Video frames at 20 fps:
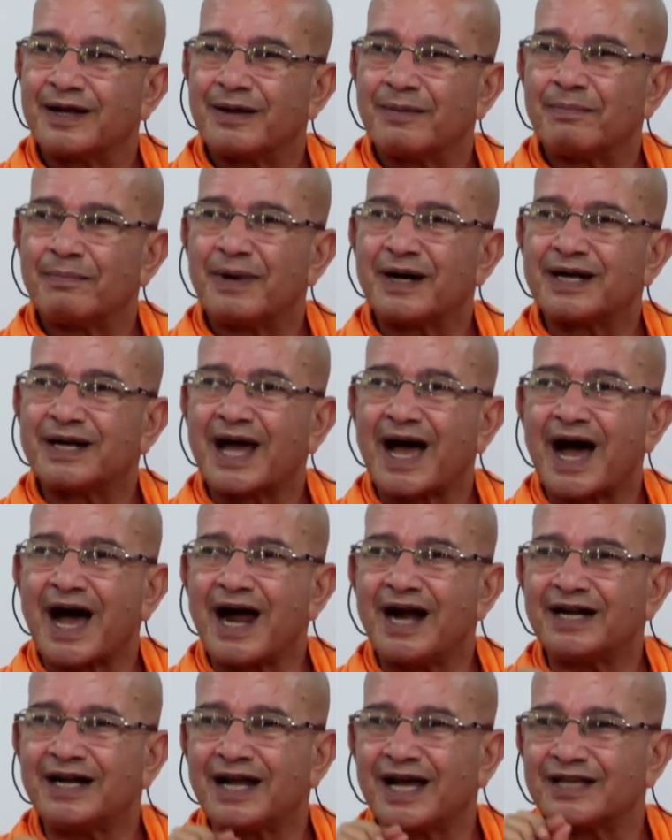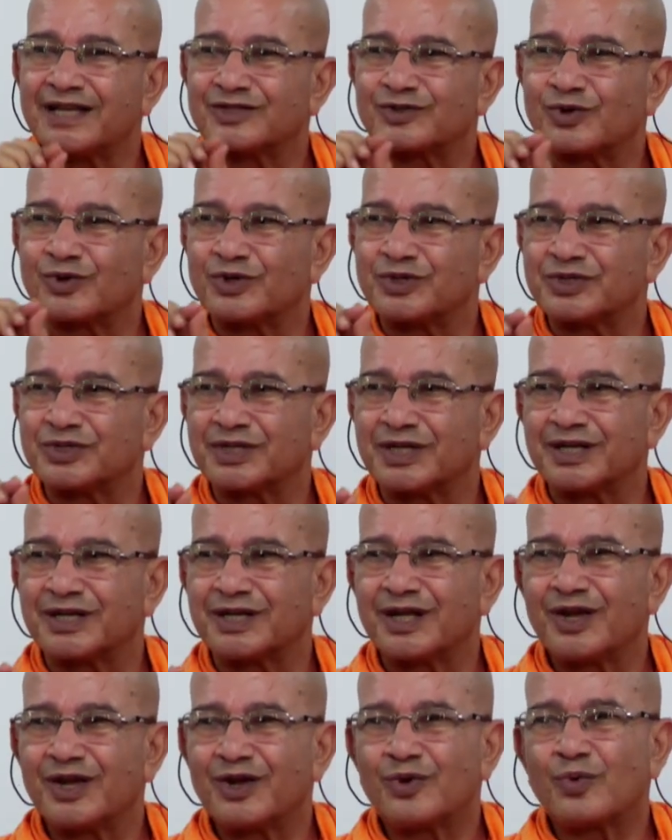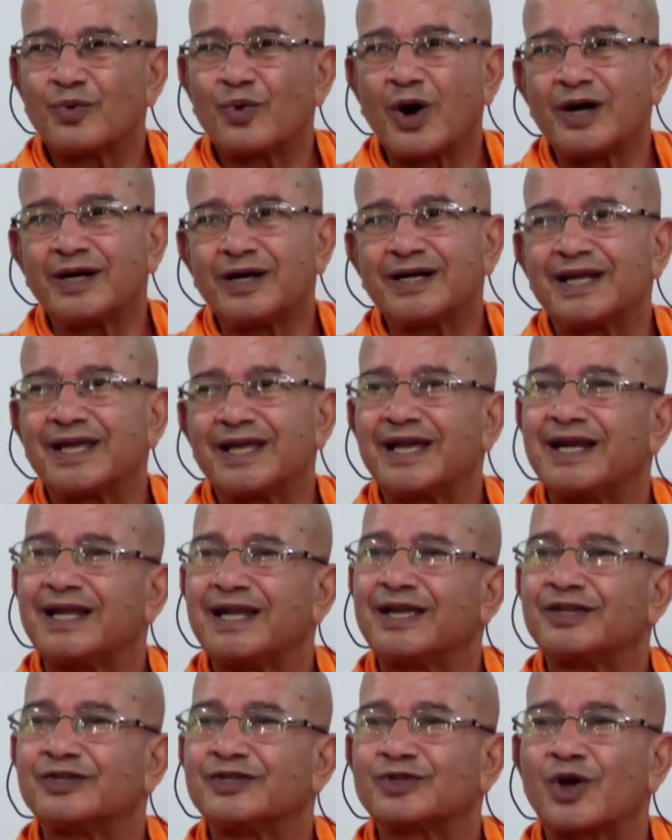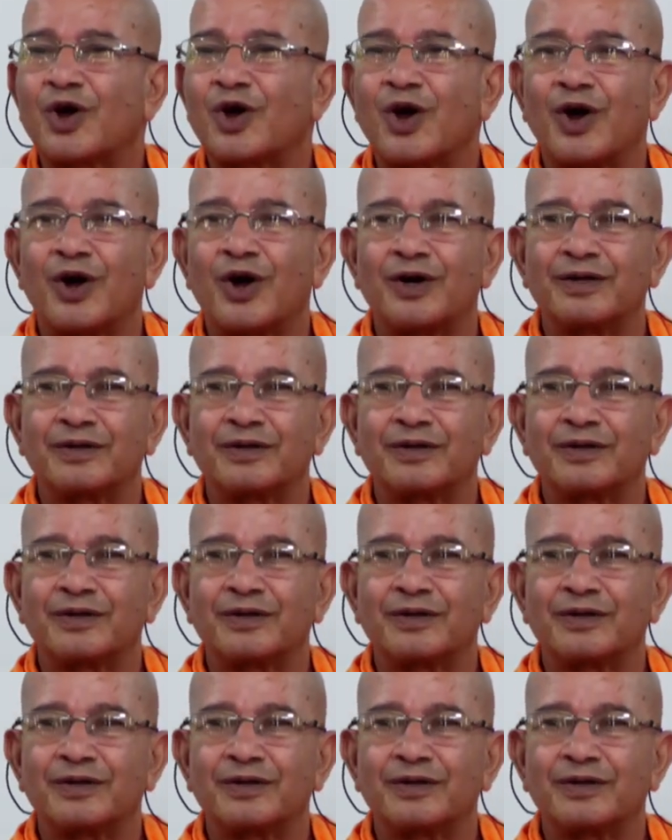But heart asks question, what really is God?